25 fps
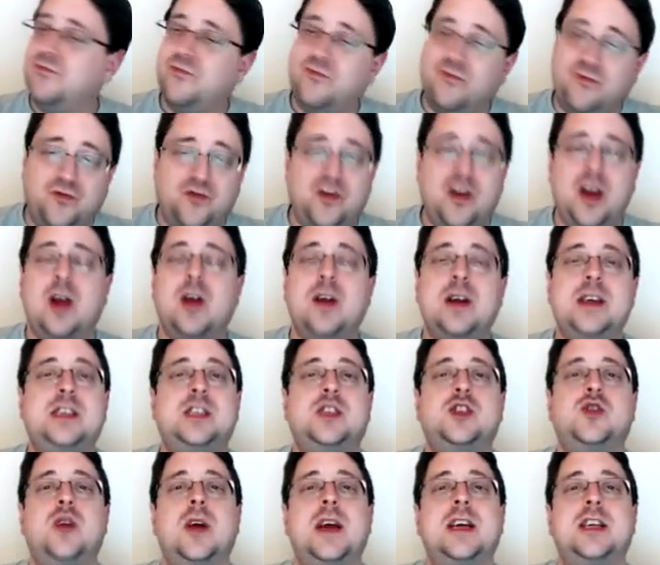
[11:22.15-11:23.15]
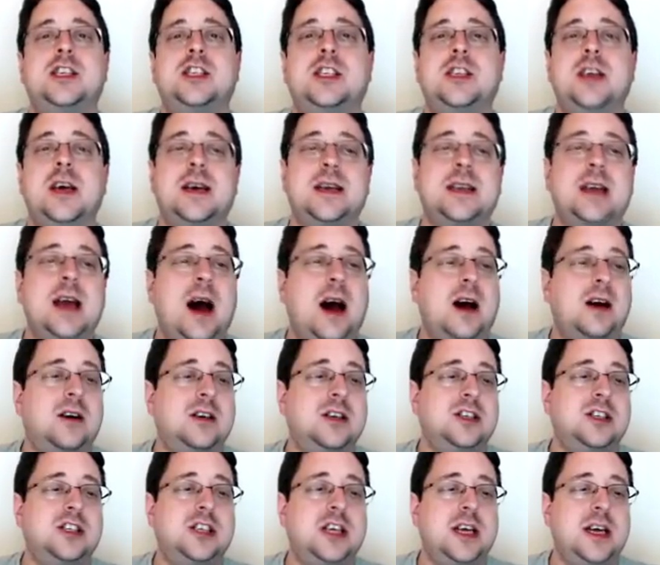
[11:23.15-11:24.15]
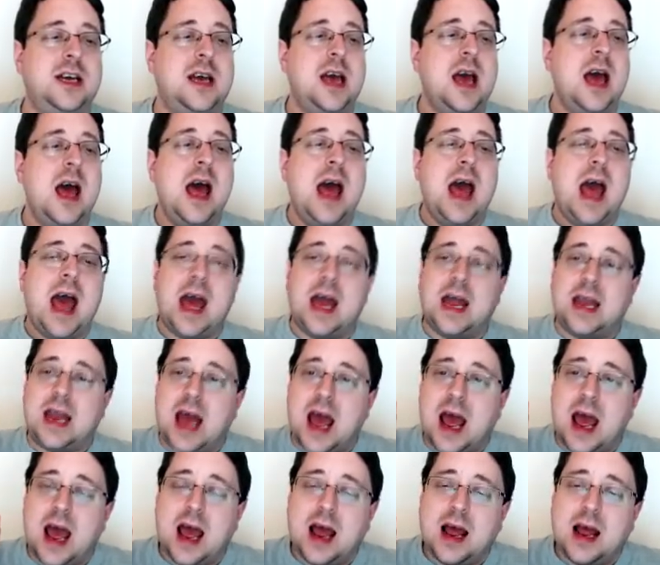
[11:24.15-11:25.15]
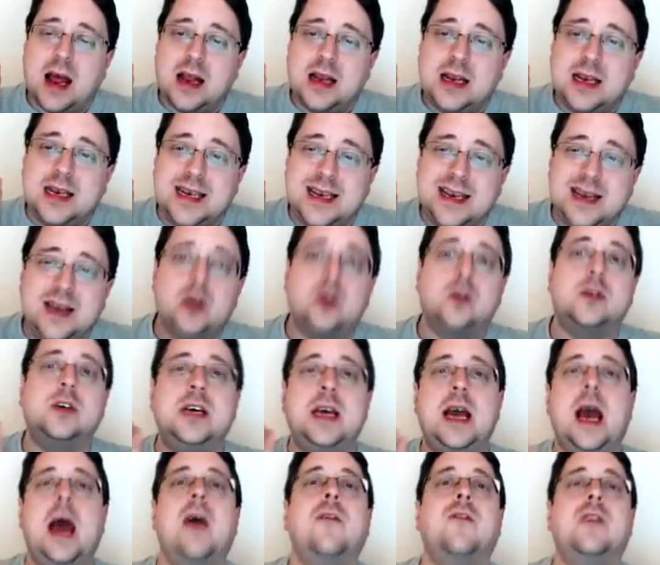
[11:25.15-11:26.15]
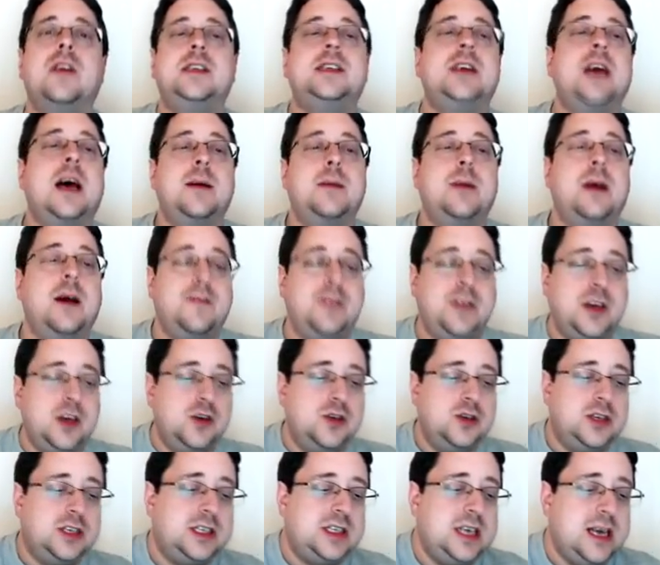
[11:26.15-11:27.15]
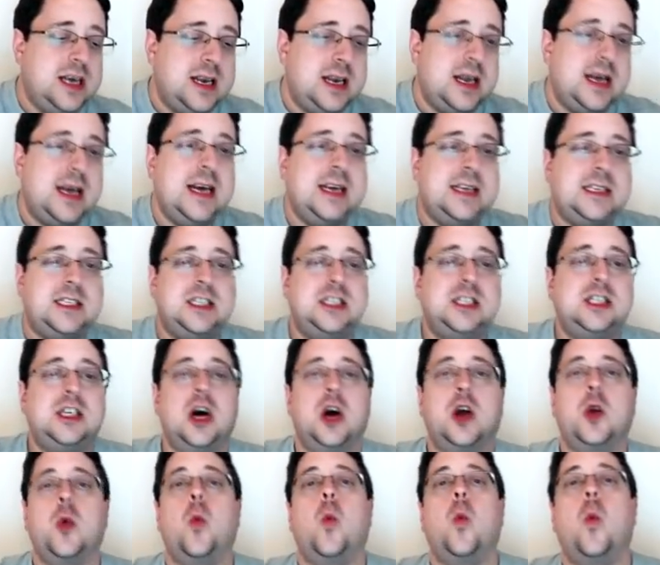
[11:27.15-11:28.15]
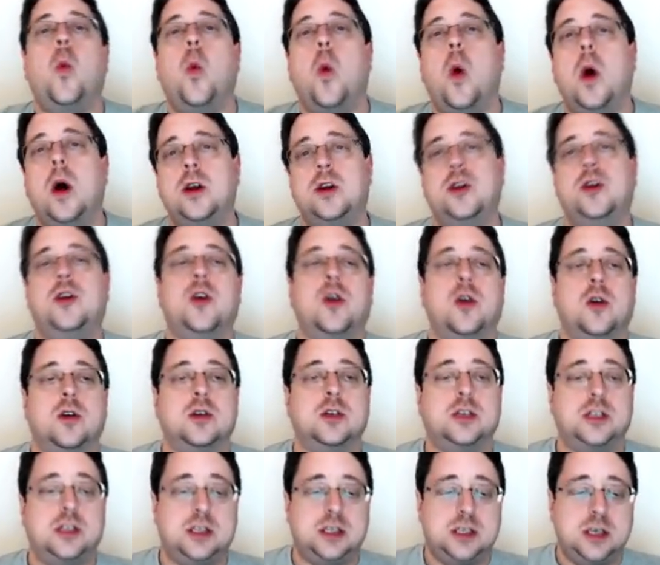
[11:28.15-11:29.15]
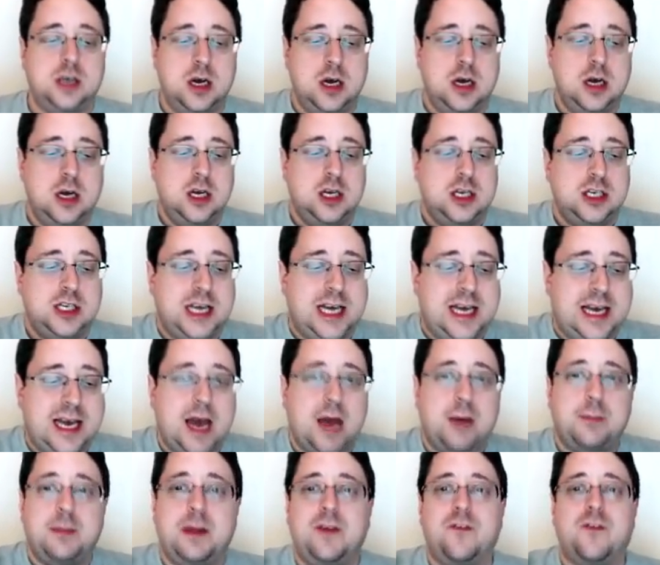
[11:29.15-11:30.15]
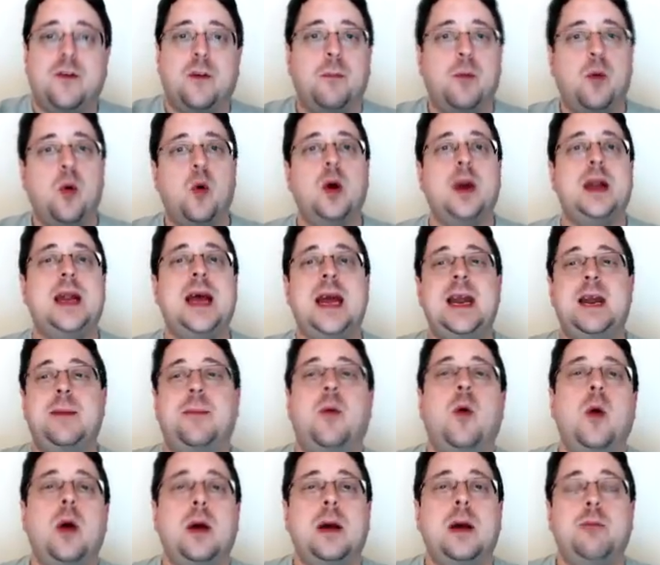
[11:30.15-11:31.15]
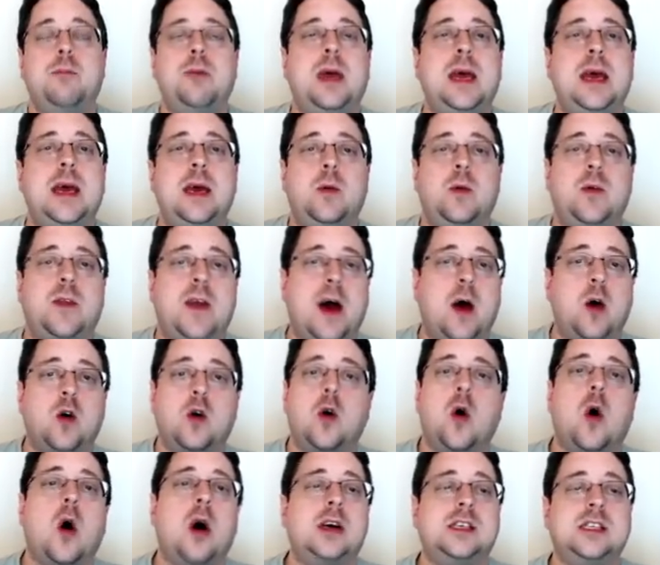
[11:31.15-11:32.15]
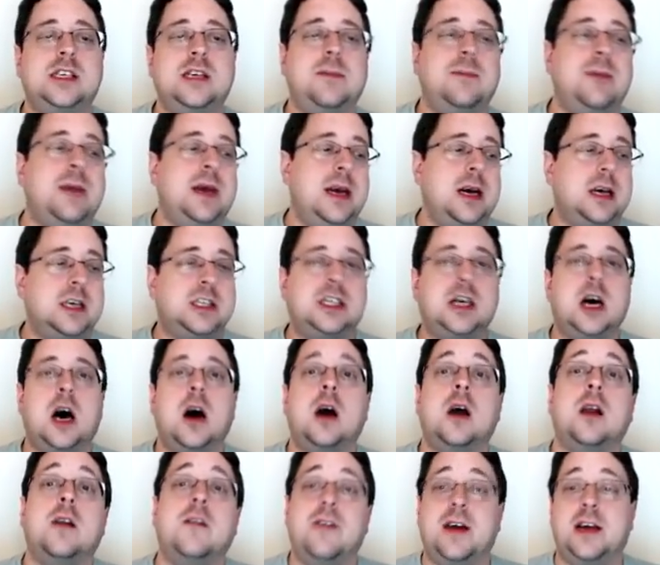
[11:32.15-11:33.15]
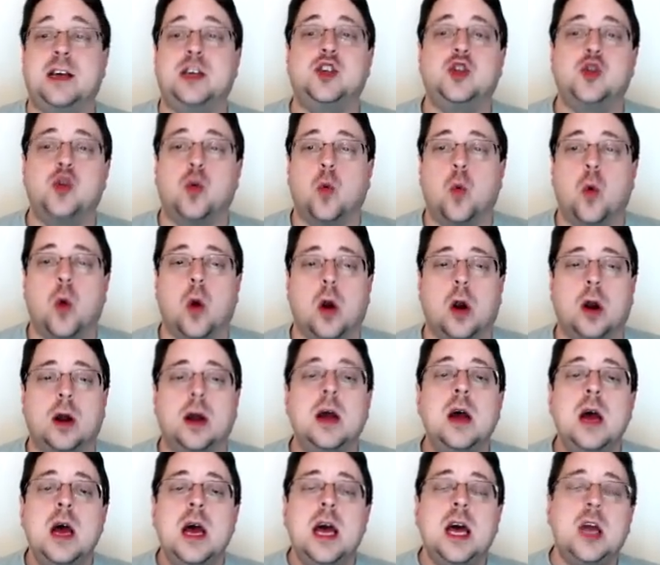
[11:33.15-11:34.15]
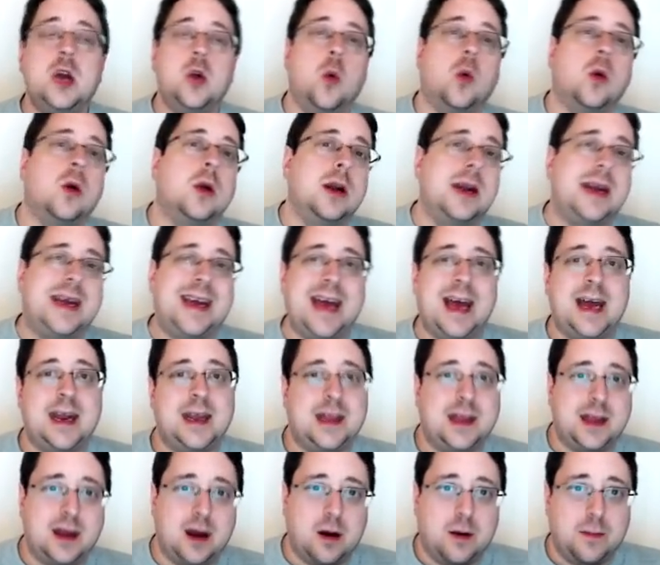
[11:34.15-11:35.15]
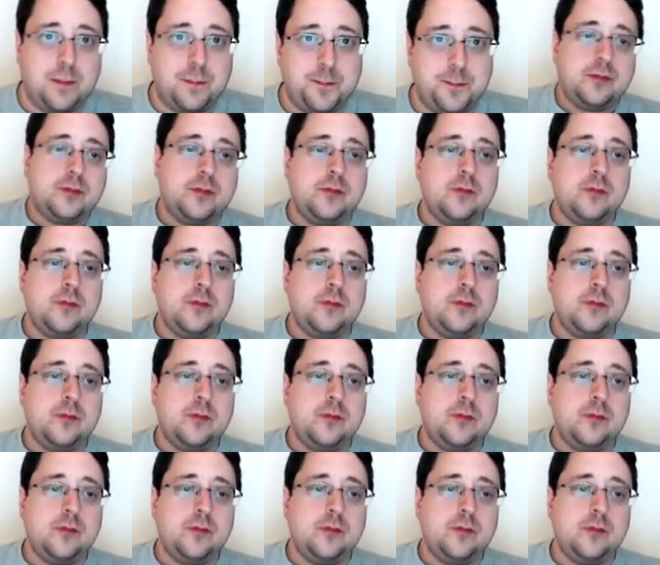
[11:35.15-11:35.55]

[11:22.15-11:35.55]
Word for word: very strange technology, and nearly every time I've used it, it's done wonders to get me from point A to point B without causing me a ton of extra work in order to get it there.